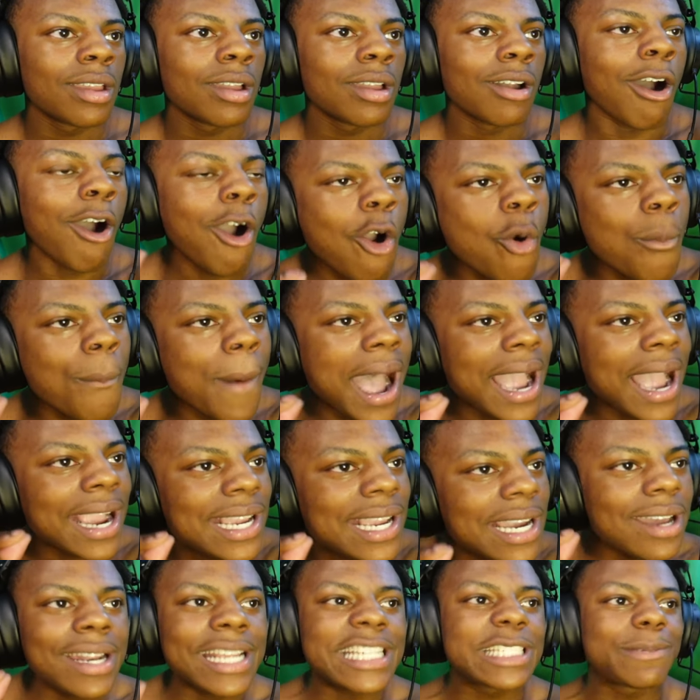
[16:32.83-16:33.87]
Oh my
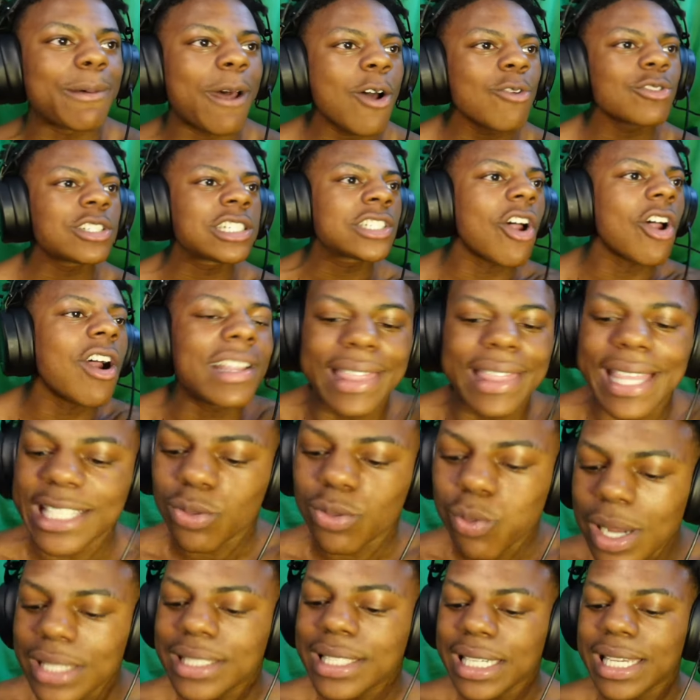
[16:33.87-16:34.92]
goodness, bro. Don't start this
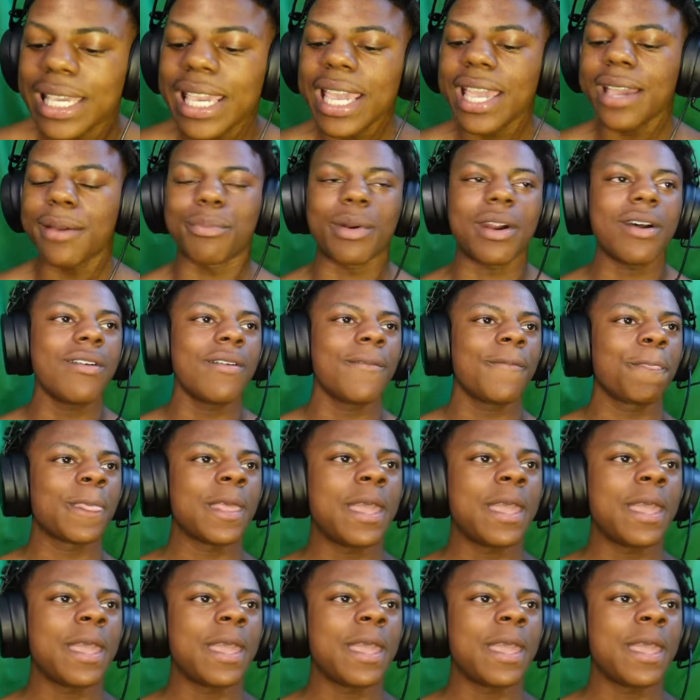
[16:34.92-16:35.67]
once again, bro.